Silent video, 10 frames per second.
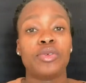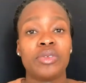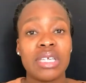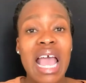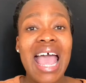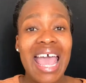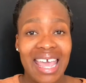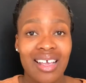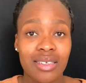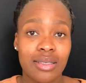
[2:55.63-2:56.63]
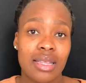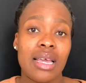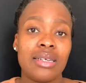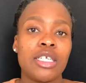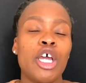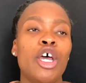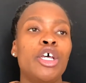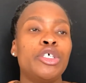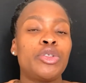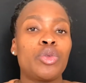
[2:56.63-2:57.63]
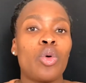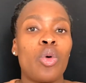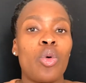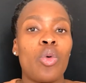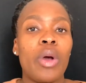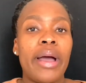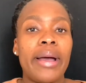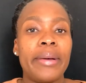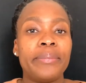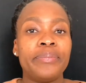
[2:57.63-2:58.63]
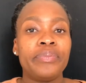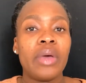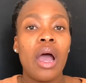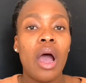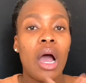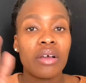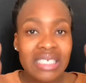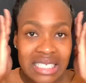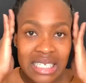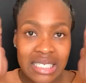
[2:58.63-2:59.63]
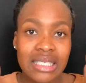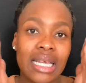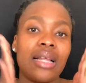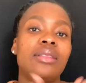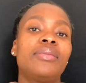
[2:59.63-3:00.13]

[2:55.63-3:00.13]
use has that. So um, after this hairstyle,